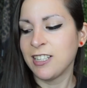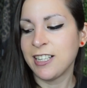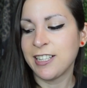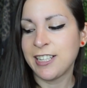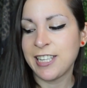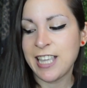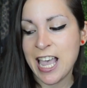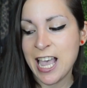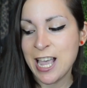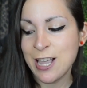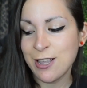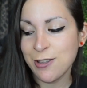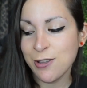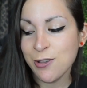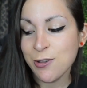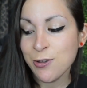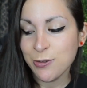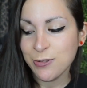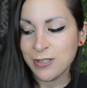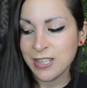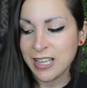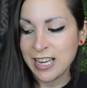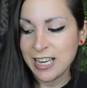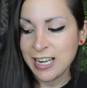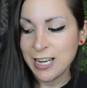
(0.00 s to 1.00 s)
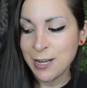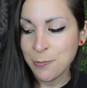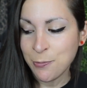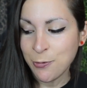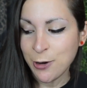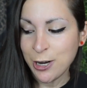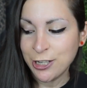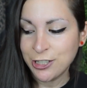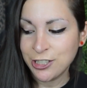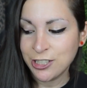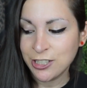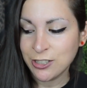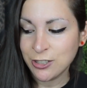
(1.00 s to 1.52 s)
Can't use any
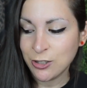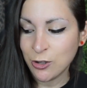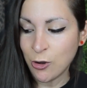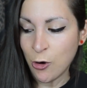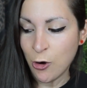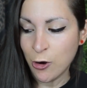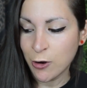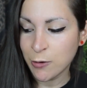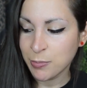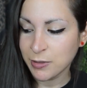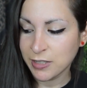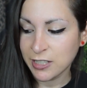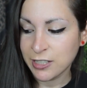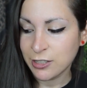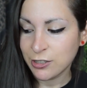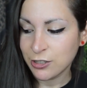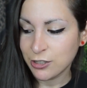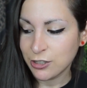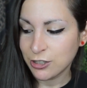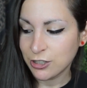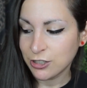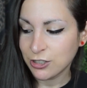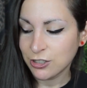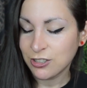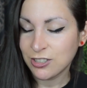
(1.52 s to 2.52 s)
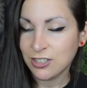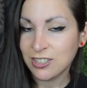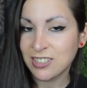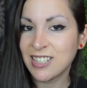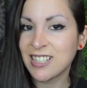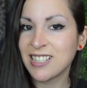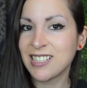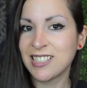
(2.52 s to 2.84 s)
brushes or blenders,